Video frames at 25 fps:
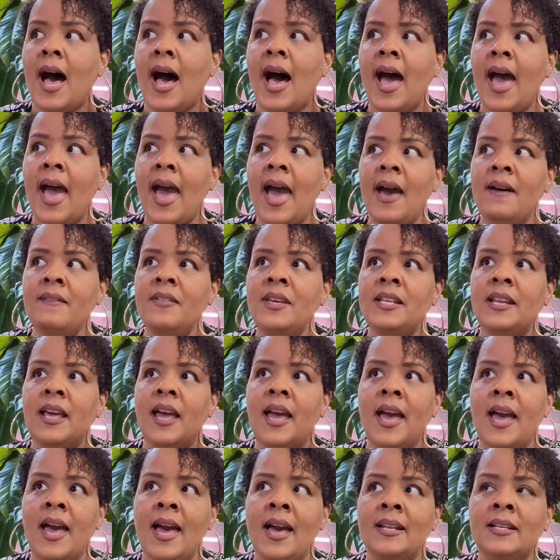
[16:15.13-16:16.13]
I haven't
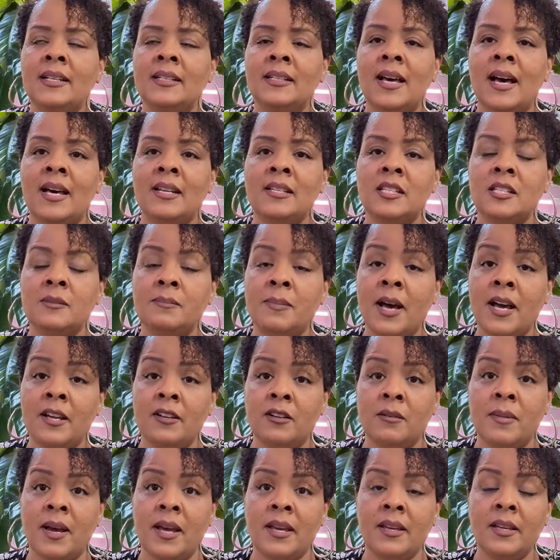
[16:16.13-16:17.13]
had a lot of
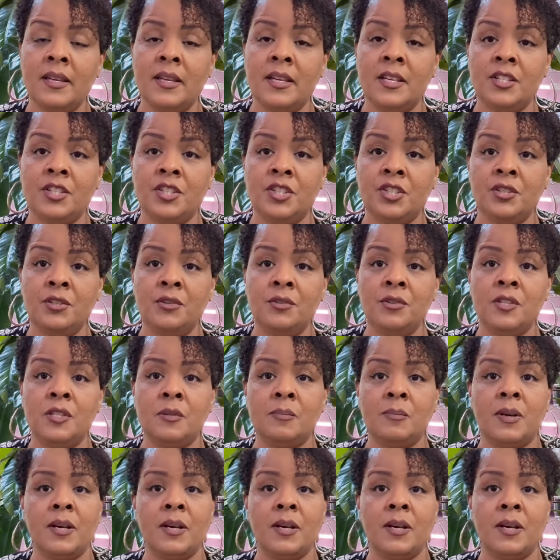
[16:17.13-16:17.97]
spider mite issues,